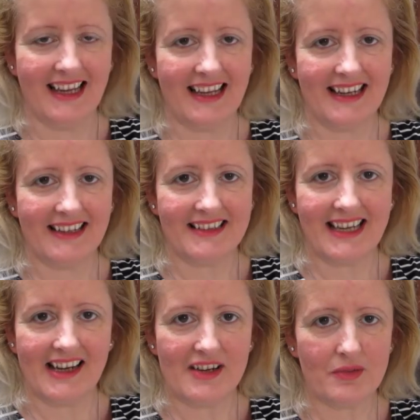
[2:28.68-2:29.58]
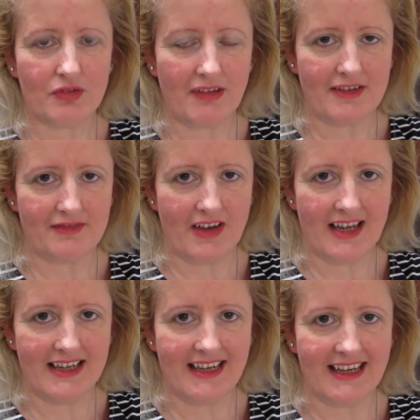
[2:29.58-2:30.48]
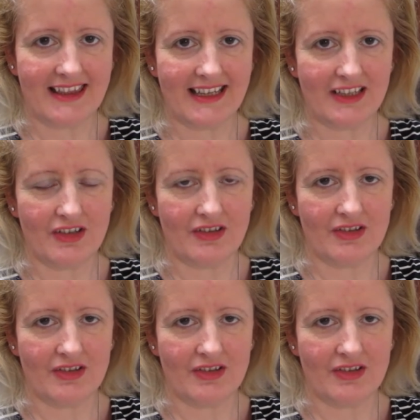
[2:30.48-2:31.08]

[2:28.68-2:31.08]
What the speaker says: And it was great fun. And thank you